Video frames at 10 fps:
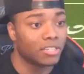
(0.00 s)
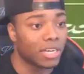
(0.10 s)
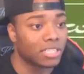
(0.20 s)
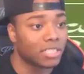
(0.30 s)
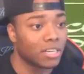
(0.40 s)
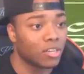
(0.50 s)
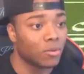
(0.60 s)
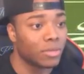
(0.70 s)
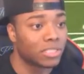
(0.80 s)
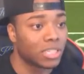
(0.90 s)
he tried to send a little
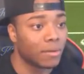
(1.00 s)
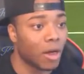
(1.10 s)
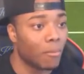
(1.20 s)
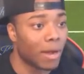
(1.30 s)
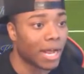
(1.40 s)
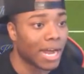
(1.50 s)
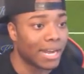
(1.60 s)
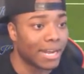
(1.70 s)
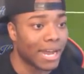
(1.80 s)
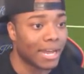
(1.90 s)
bit of something. Oh my
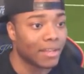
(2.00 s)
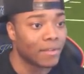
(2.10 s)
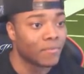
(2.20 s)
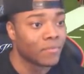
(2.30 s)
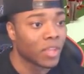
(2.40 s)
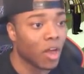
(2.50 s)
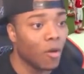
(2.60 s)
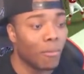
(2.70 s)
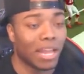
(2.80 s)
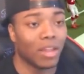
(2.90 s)
god, die.
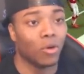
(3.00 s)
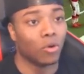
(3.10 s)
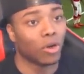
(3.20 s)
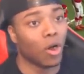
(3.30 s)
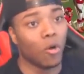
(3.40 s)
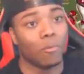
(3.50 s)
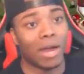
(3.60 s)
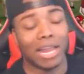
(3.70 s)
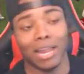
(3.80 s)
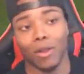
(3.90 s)
Oh my lord. Oh
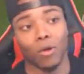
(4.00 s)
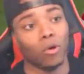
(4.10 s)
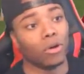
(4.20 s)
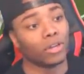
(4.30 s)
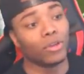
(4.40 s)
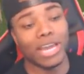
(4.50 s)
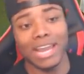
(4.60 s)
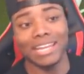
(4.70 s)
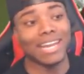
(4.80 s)
my lord. You can't